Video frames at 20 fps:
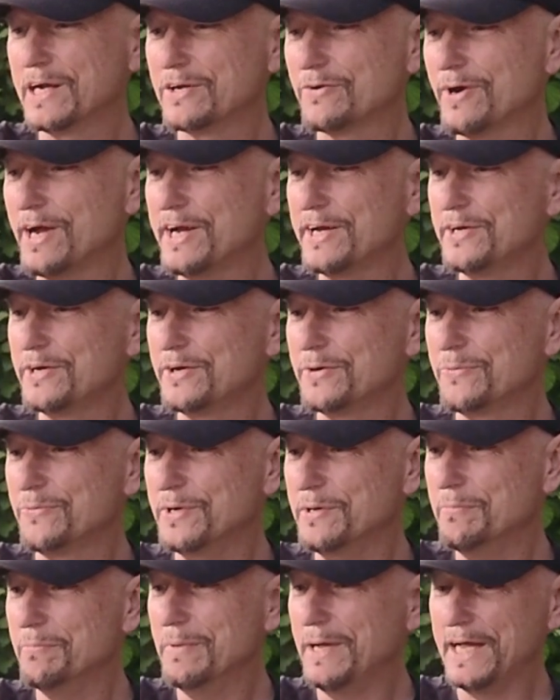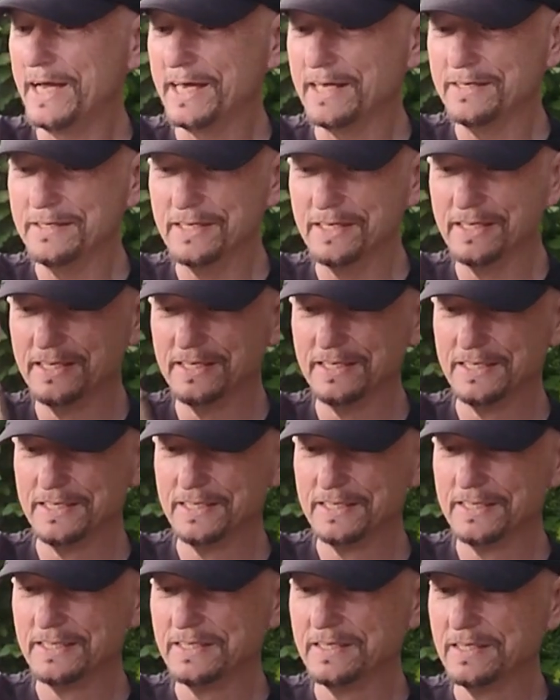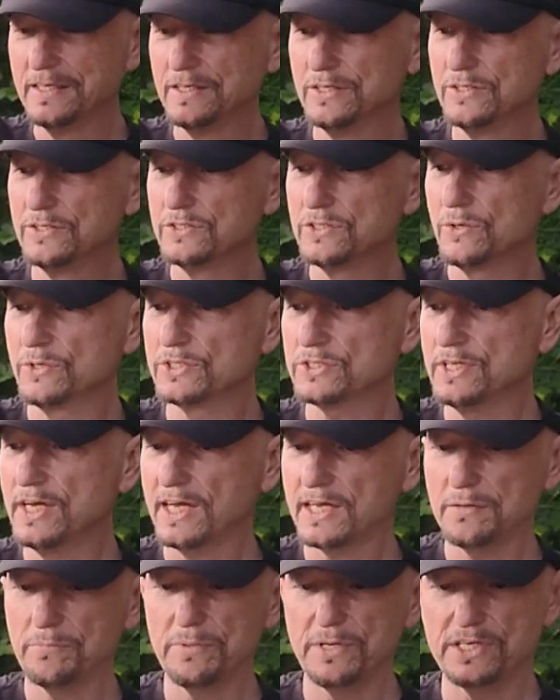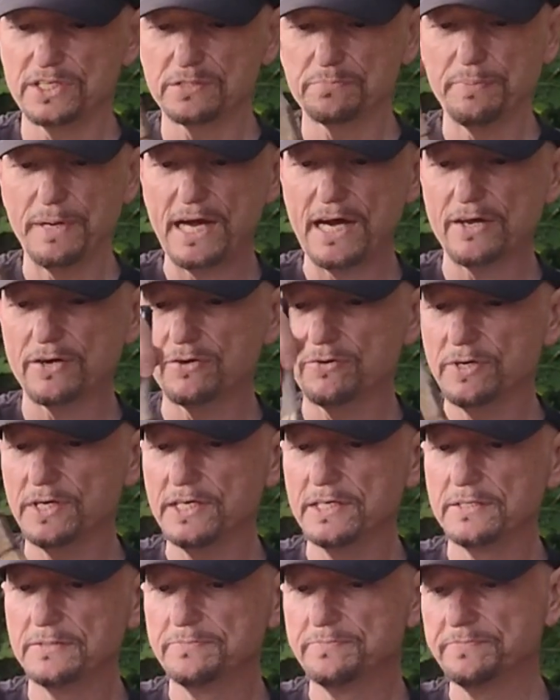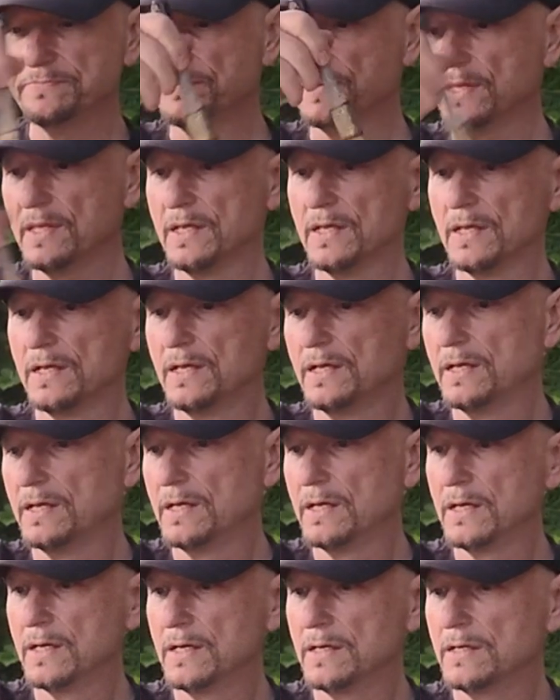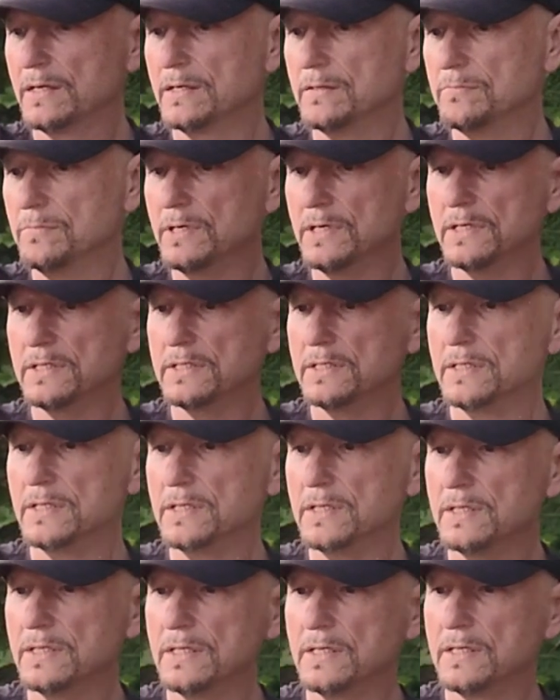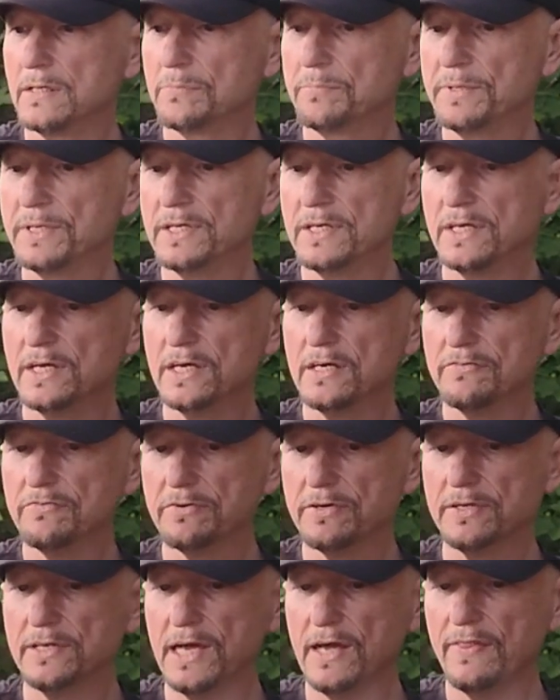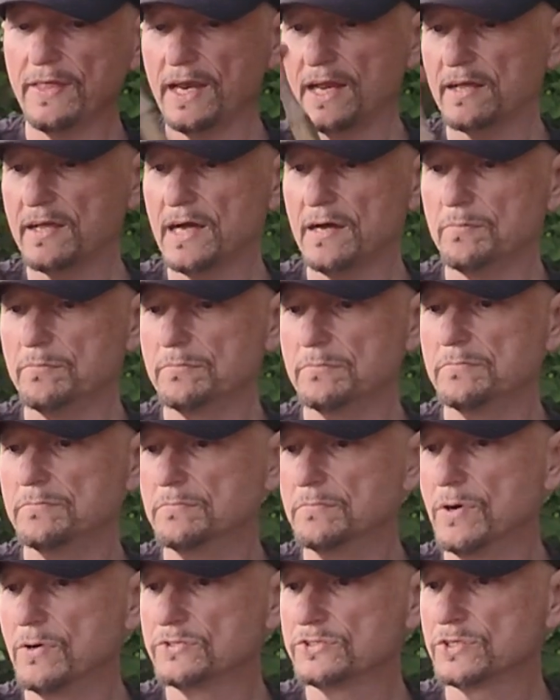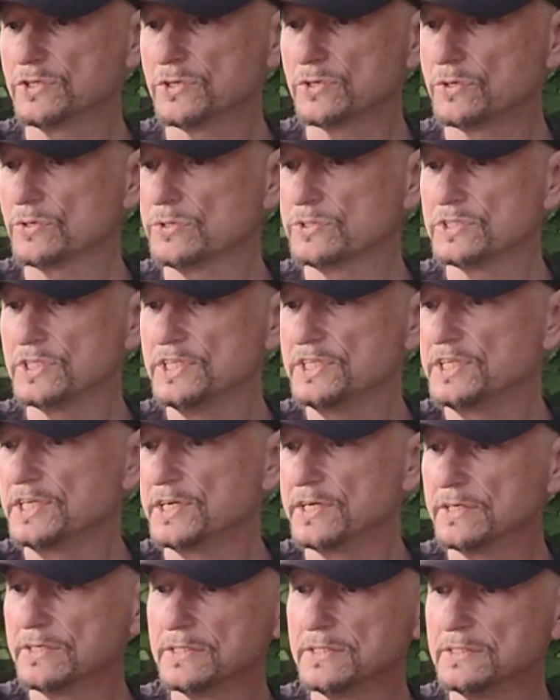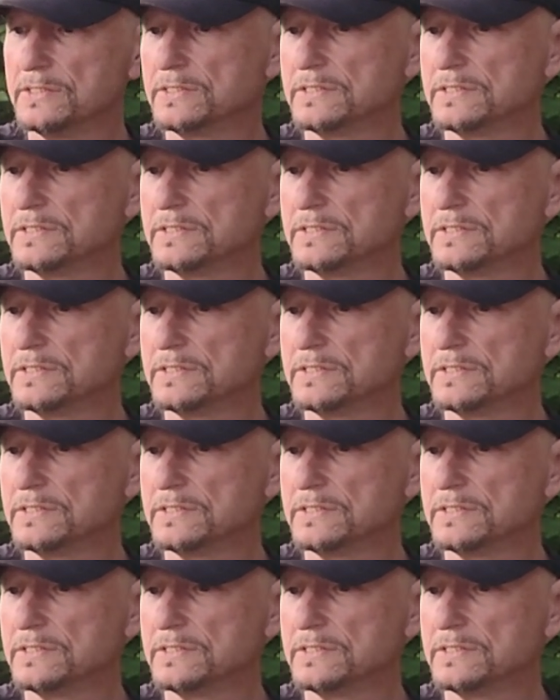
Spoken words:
grinder went bad. So it's not going to be as powdery, but it'll be enough. Now that I got most of the girls in here,